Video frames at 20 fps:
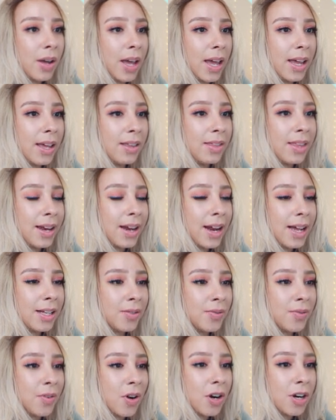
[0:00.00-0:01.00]
Okay, and then
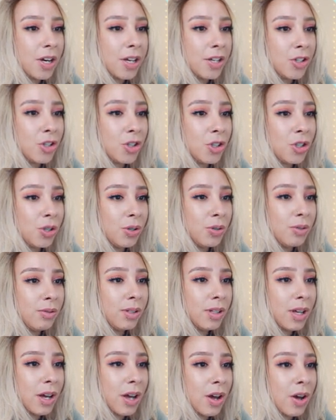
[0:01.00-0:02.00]
as far as
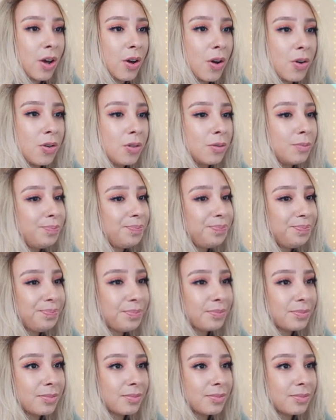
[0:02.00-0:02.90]
shoes go,